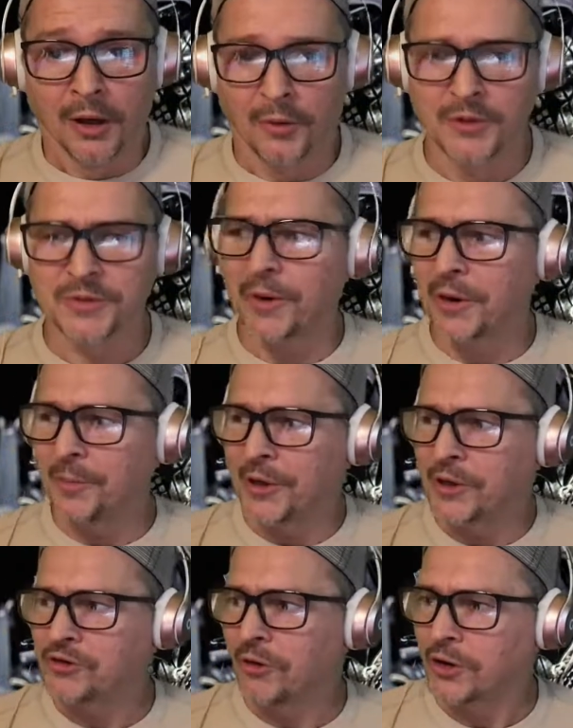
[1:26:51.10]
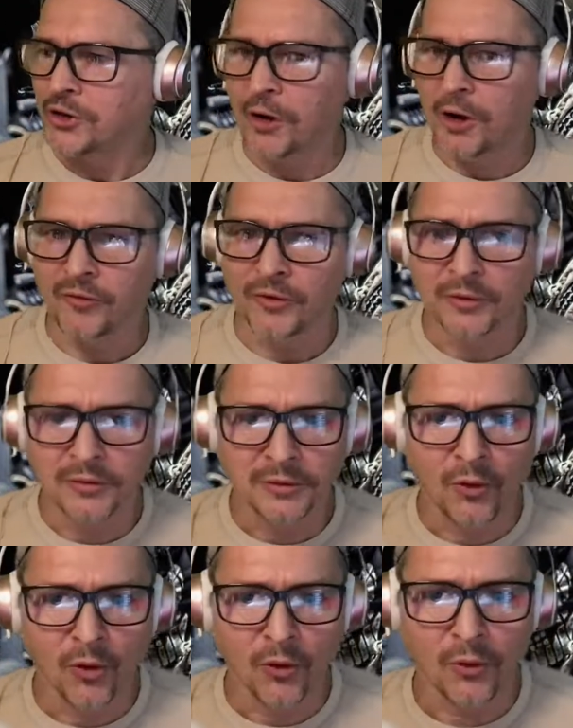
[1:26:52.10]
I always wanted to be a truck driver,
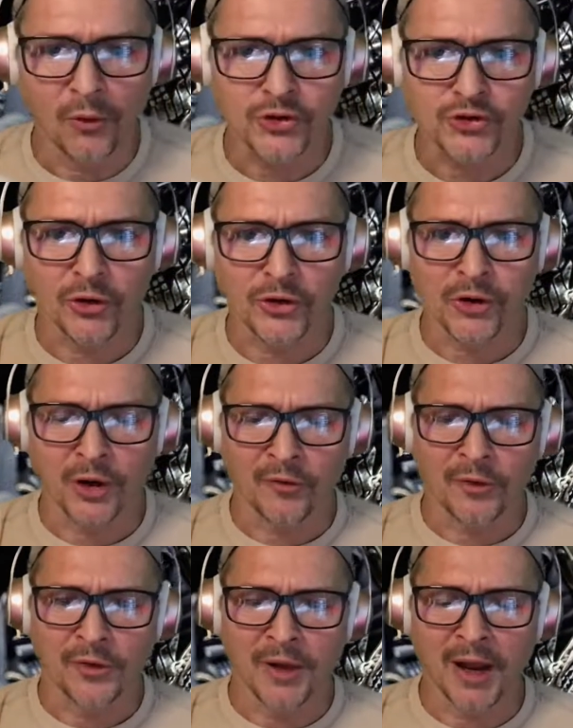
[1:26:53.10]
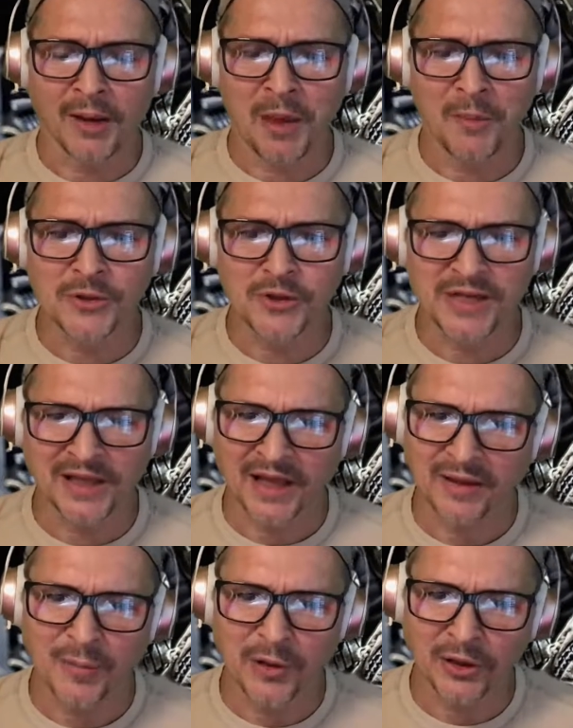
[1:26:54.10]
long haul truck driver. Yeah, maybe it's because I
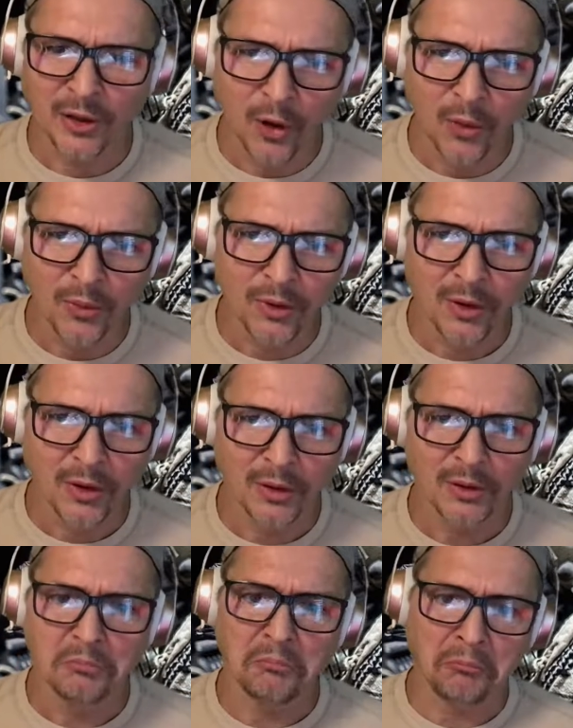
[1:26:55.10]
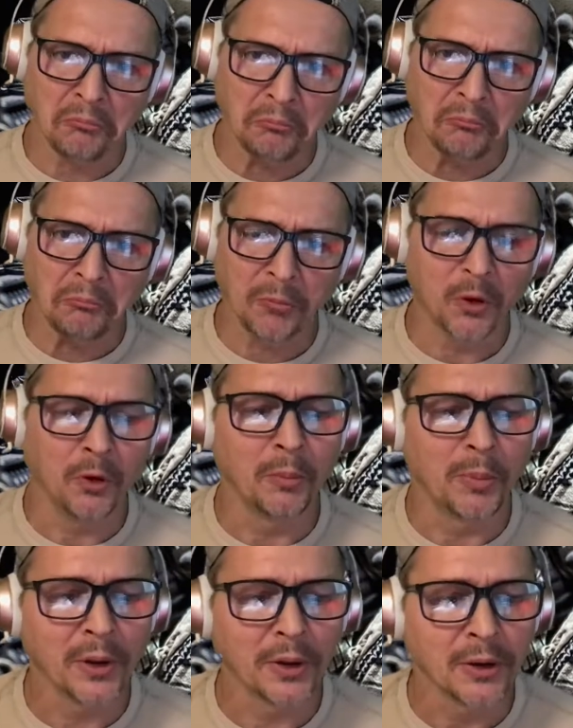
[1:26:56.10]
like to be alone.
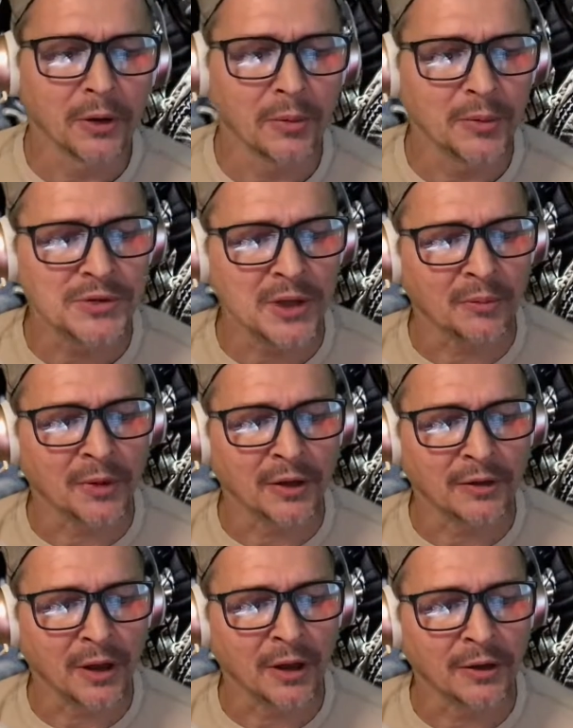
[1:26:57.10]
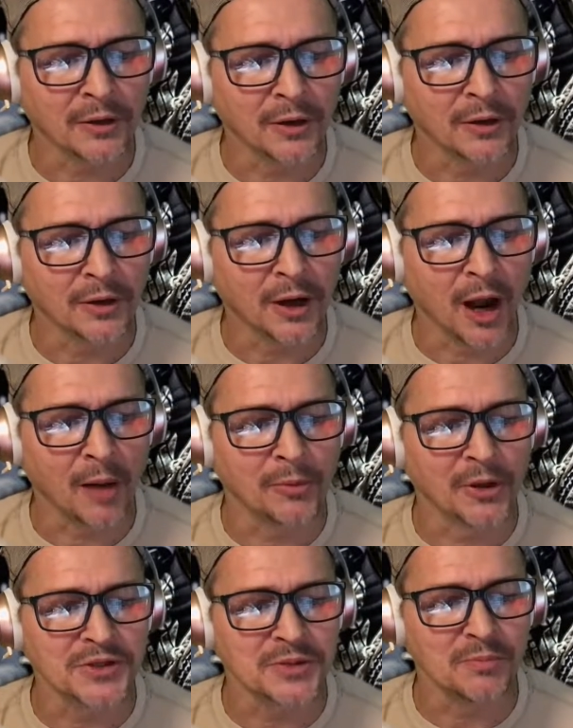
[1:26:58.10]
Could be. Could be something like that, you know. God
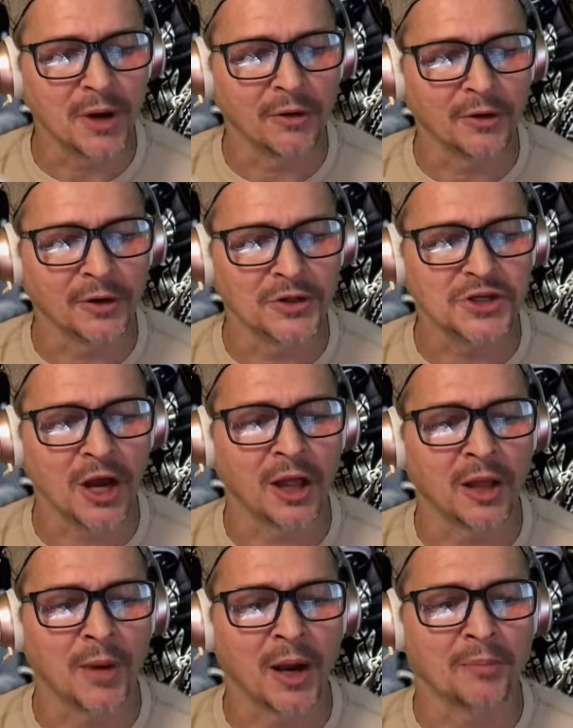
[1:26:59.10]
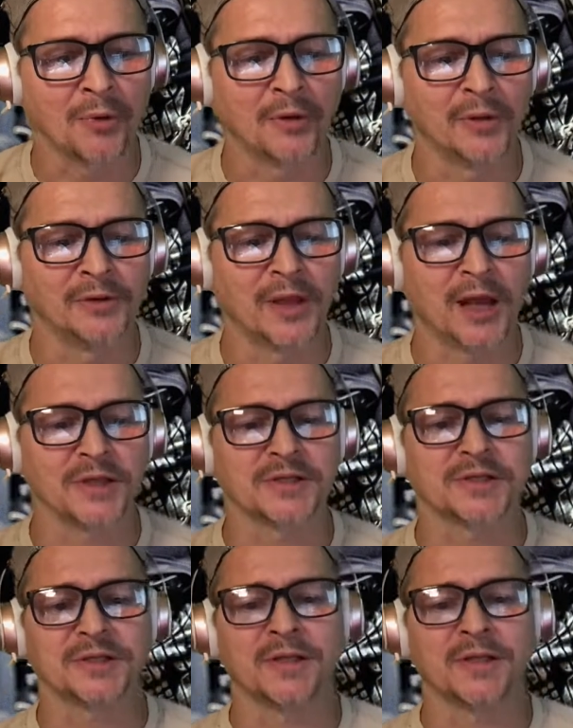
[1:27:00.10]
bless America and Charlie Mike, brother. Yes.